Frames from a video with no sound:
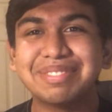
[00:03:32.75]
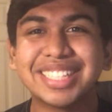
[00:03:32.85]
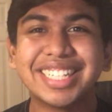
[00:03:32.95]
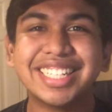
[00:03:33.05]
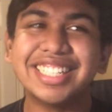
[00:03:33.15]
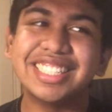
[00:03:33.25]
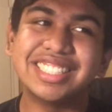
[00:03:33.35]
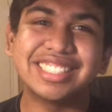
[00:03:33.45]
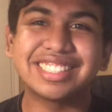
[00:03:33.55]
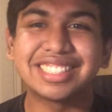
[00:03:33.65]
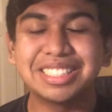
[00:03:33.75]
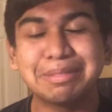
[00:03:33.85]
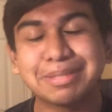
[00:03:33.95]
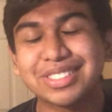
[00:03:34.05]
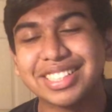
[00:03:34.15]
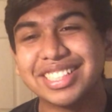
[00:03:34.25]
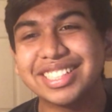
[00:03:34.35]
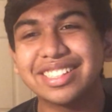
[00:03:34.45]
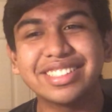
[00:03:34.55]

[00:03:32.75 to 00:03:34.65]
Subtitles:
but it's super linear.